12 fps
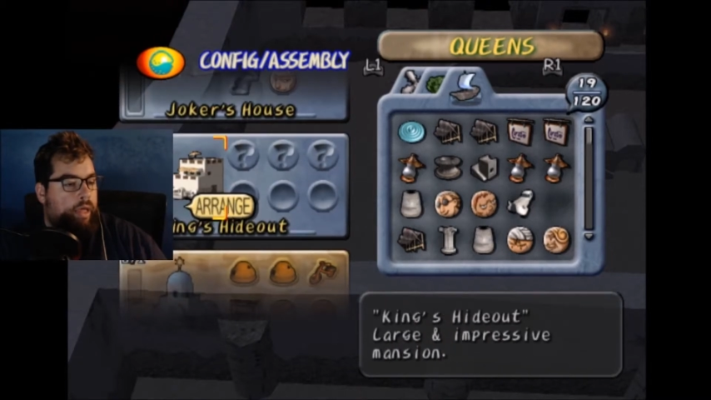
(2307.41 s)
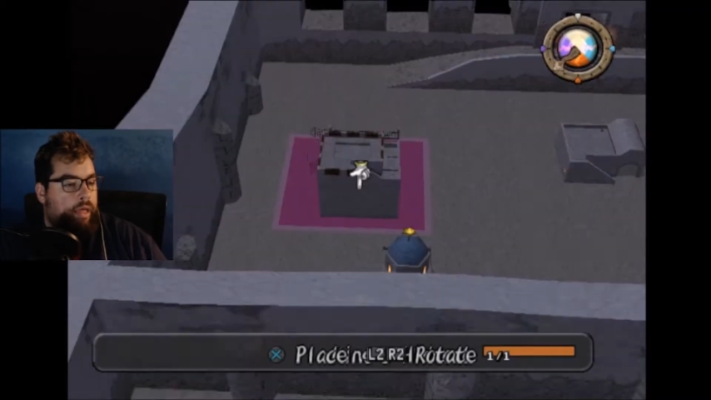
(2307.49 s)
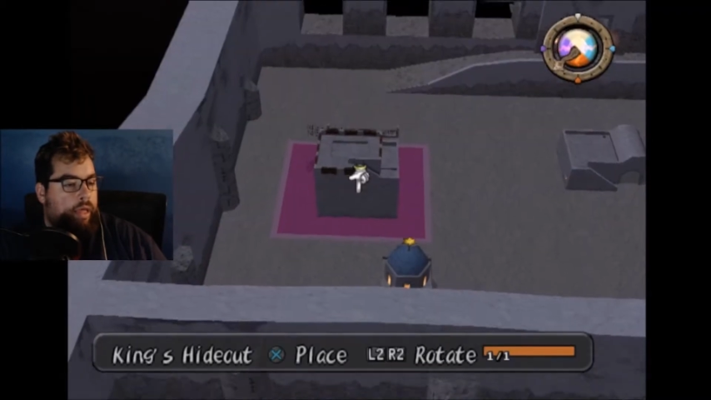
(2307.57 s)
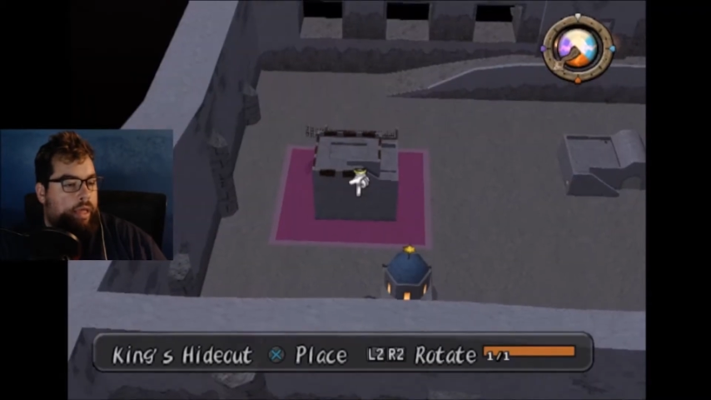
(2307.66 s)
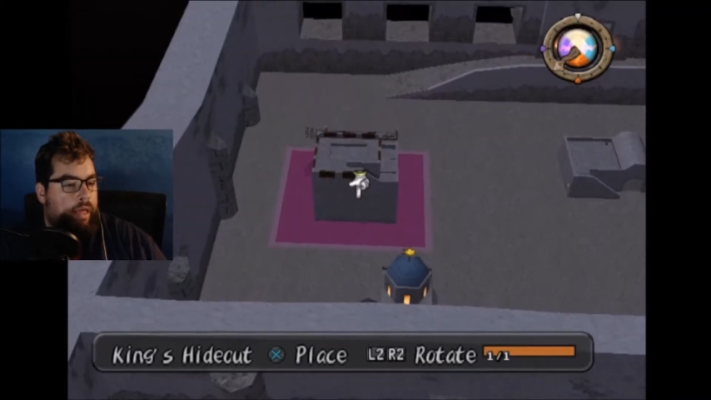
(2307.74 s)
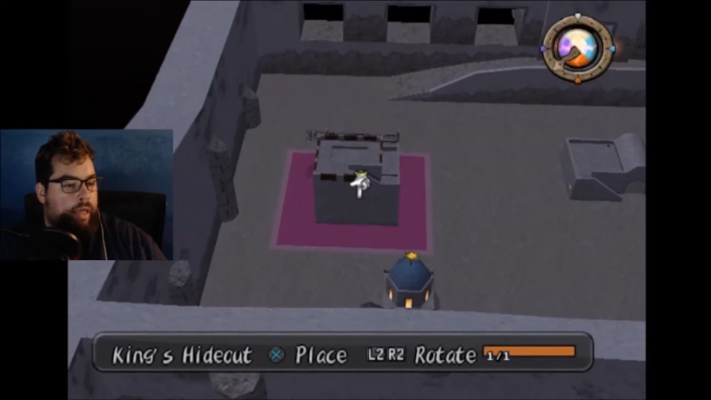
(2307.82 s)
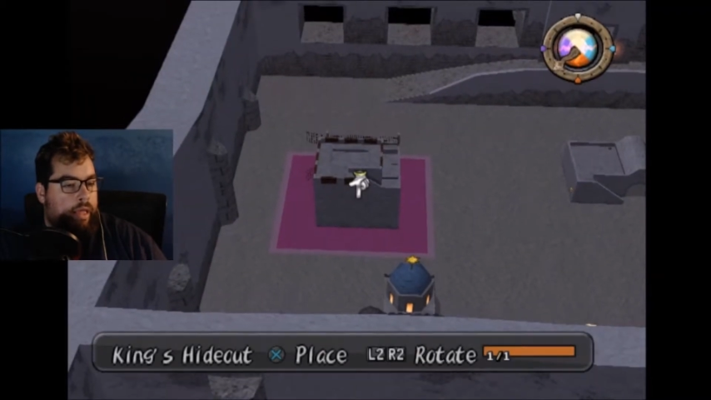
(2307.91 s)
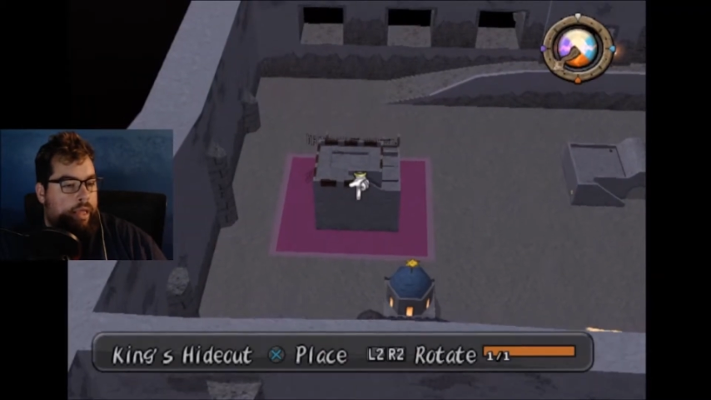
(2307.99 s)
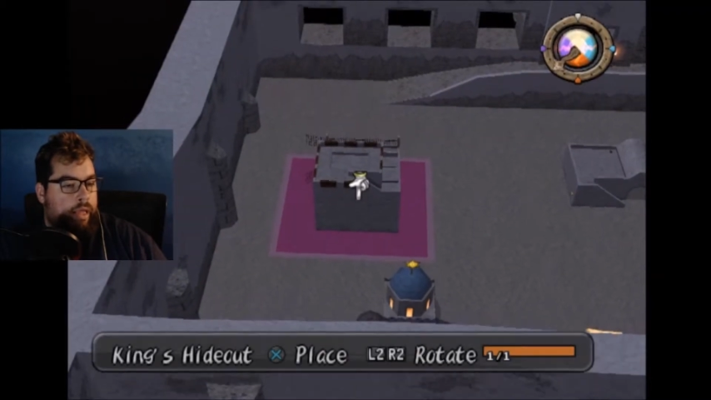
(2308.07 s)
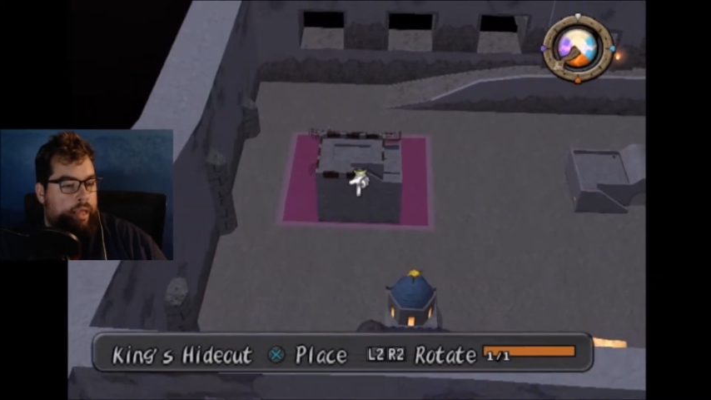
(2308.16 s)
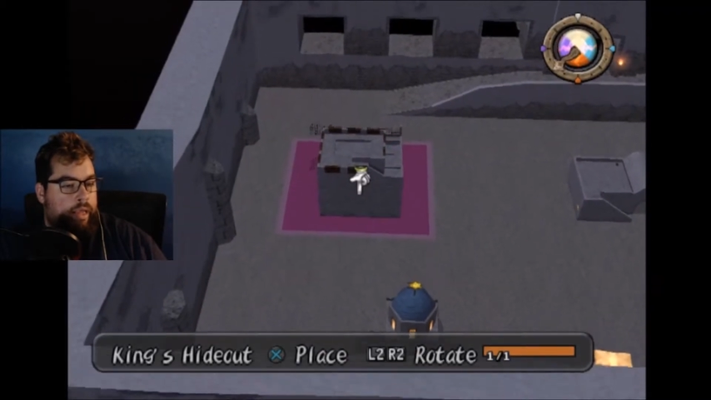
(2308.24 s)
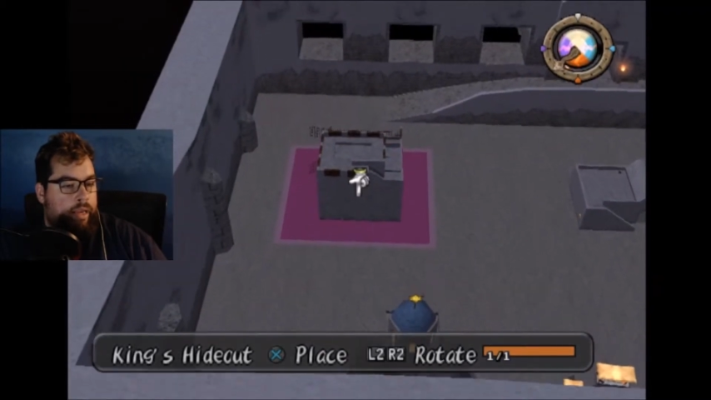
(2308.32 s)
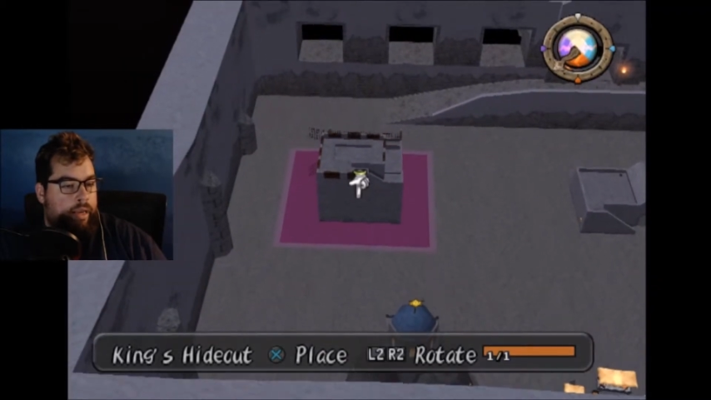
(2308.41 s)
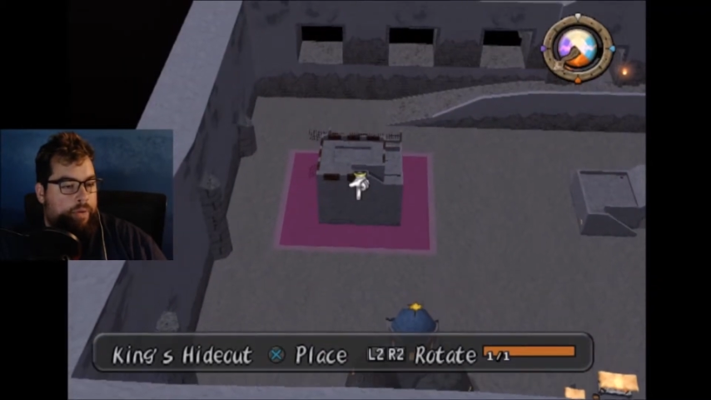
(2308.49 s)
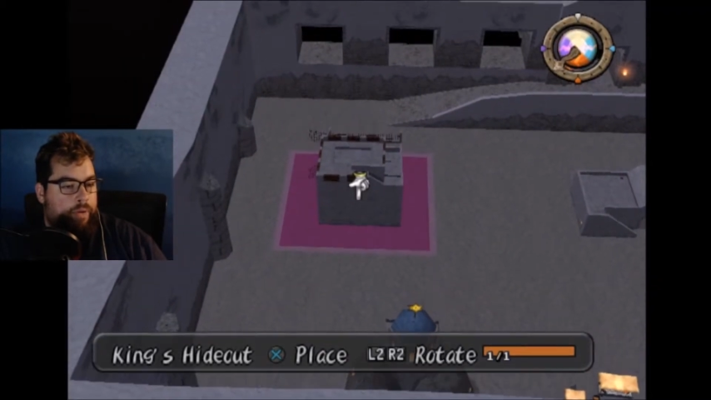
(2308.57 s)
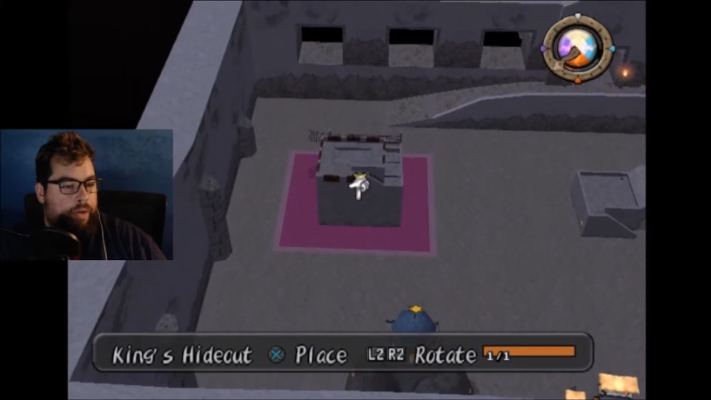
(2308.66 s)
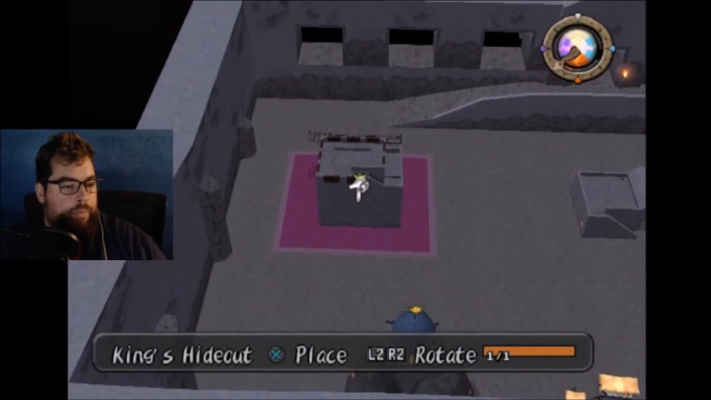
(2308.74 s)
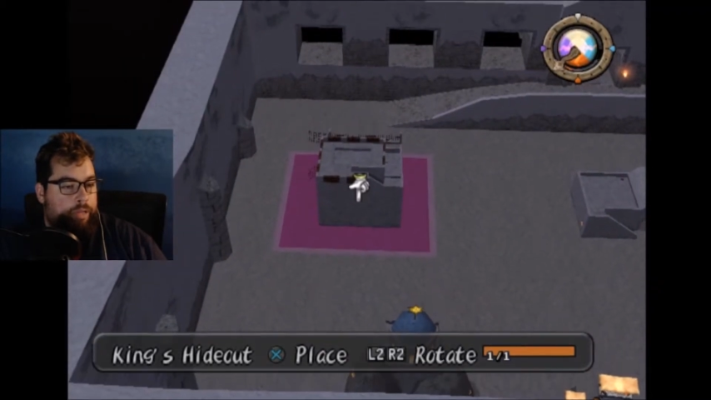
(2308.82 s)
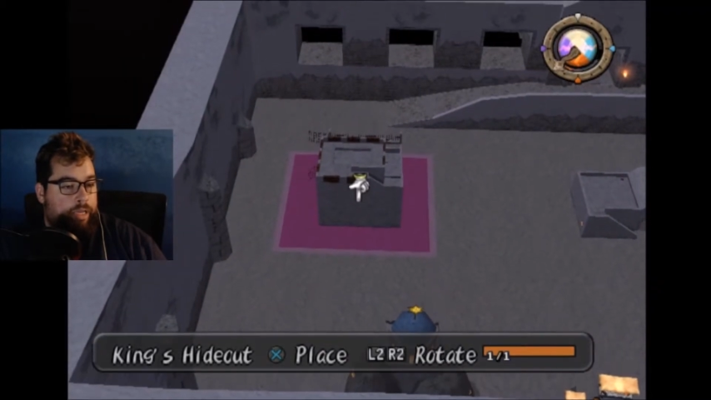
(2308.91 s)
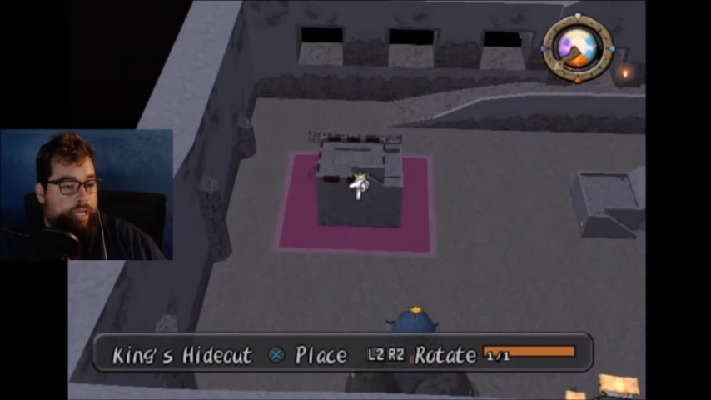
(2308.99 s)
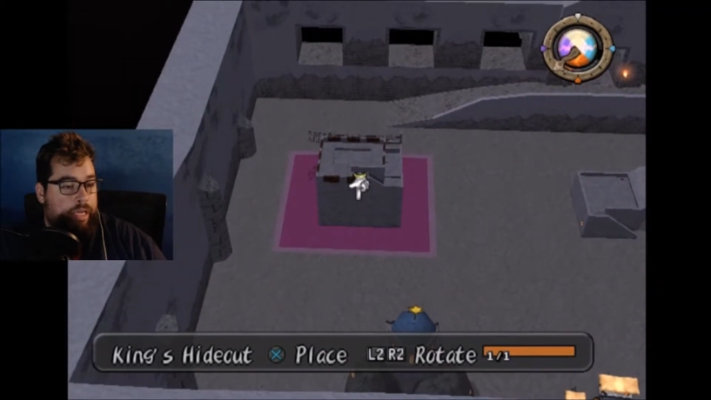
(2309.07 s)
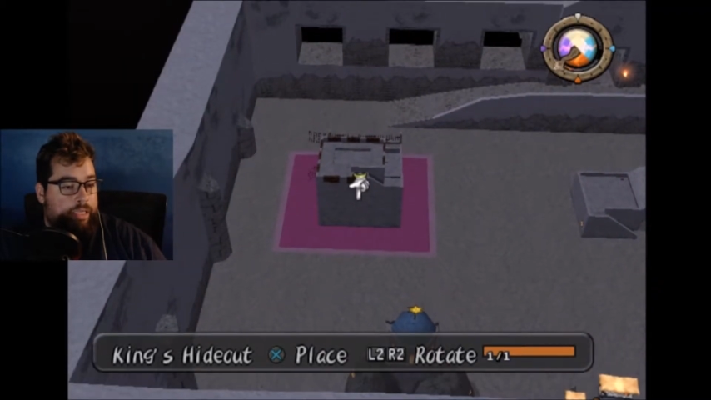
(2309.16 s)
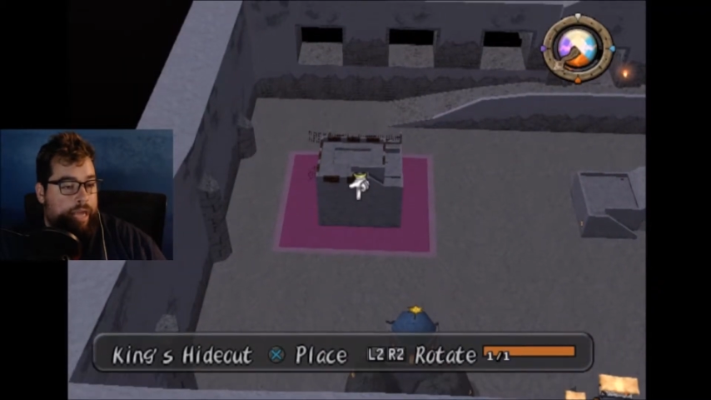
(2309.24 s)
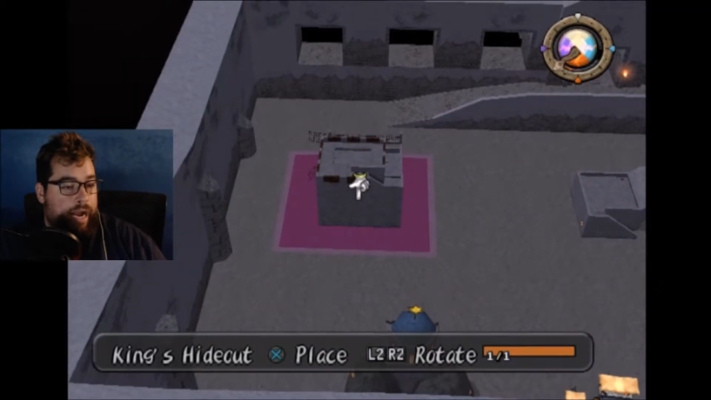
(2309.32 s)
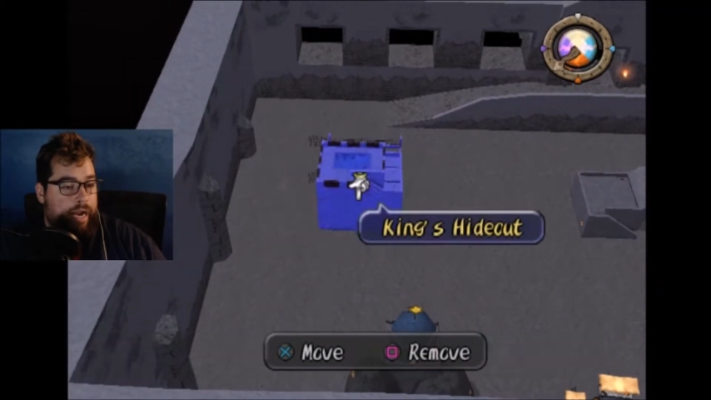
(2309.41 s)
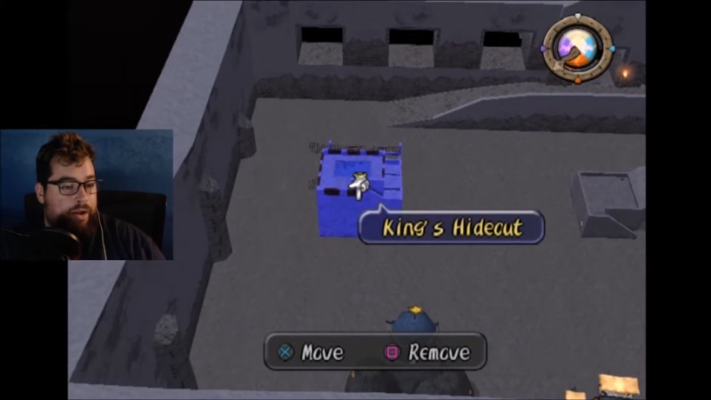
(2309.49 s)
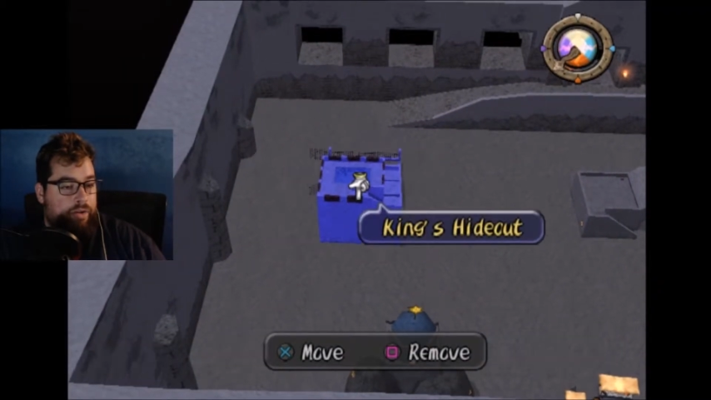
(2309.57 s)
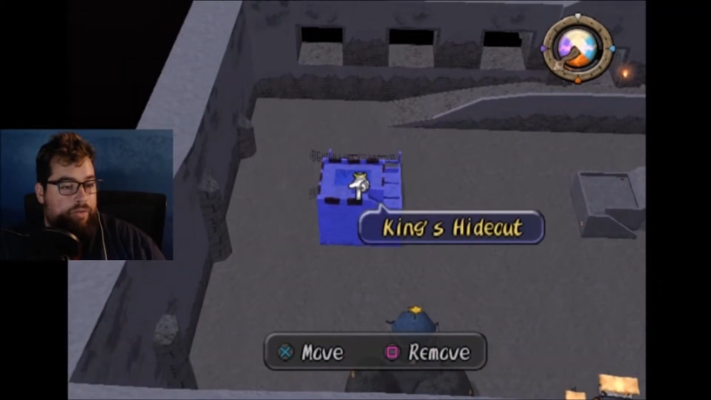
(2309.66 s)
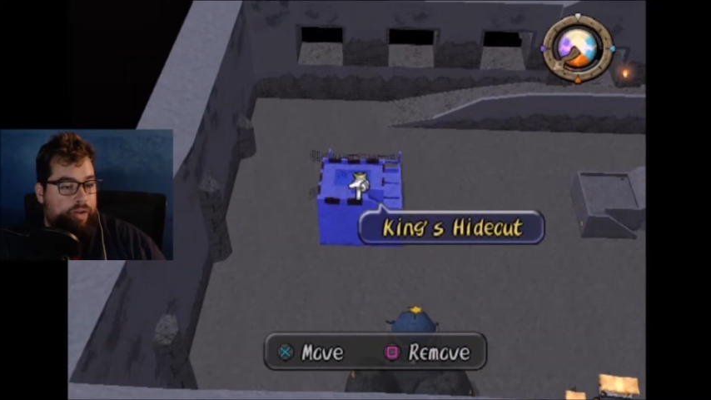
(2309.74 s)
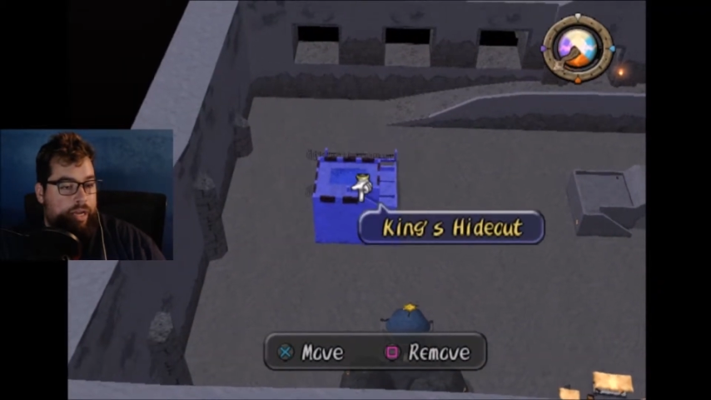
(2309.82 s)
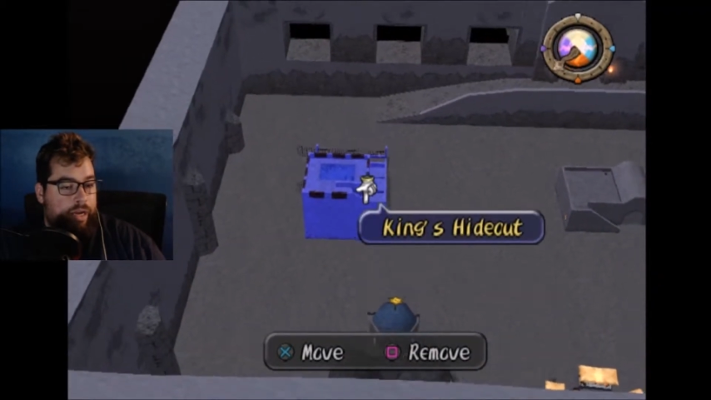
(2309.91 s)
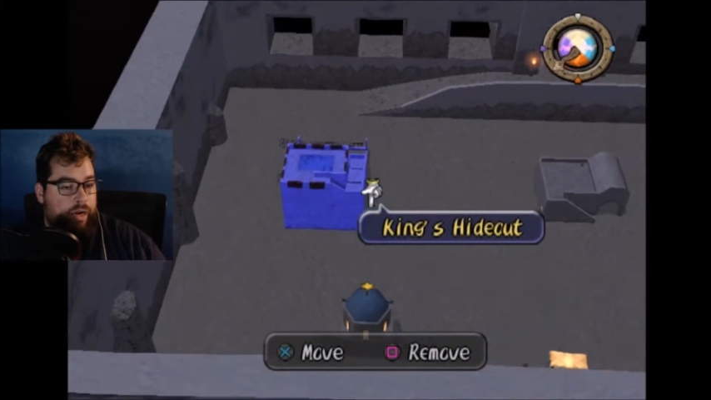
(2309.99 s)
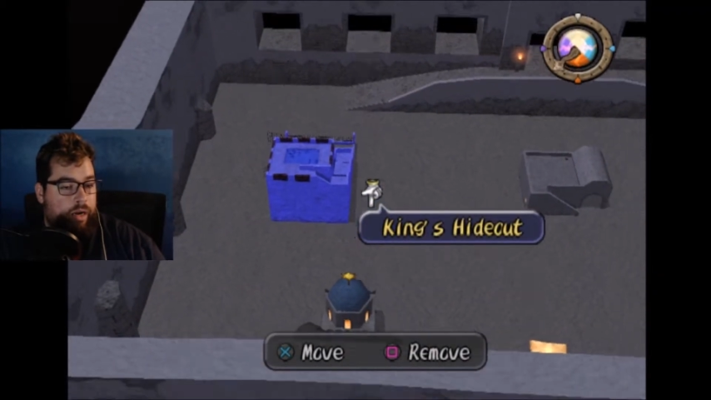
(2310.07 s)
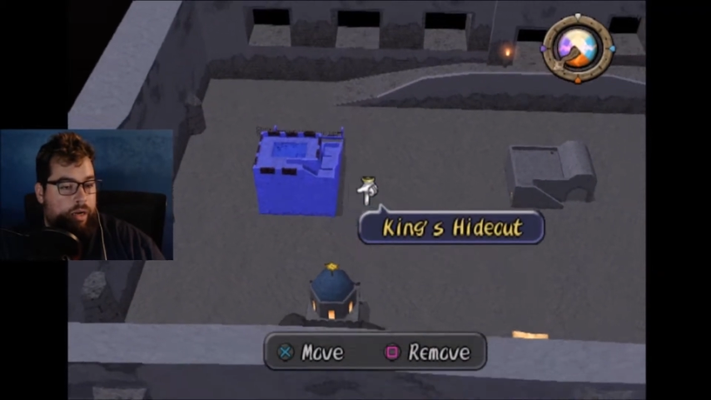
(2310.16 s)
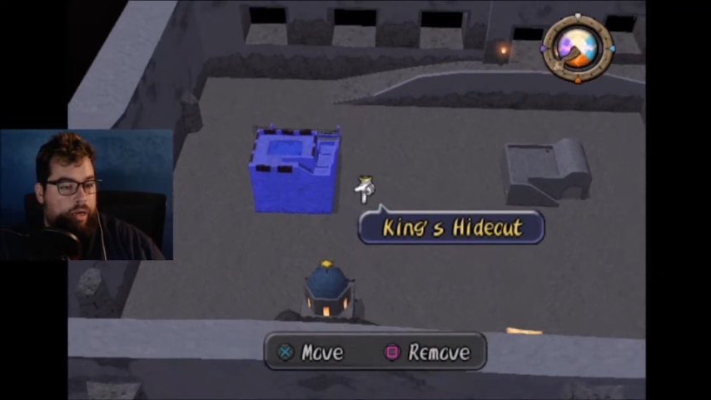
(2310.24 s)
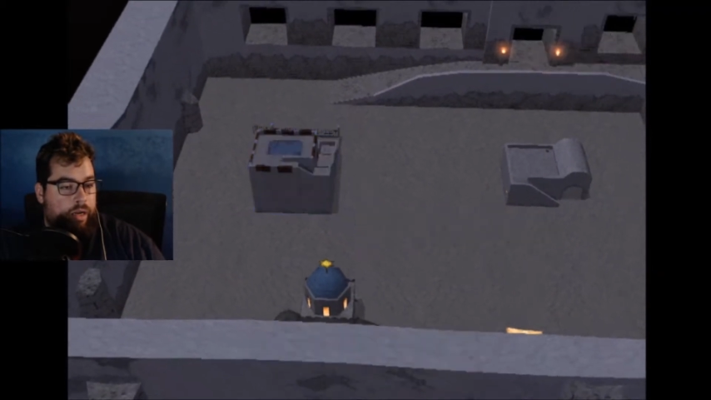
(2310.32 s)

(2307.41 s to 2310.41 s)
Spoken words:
And now we can put the King's hideout over here.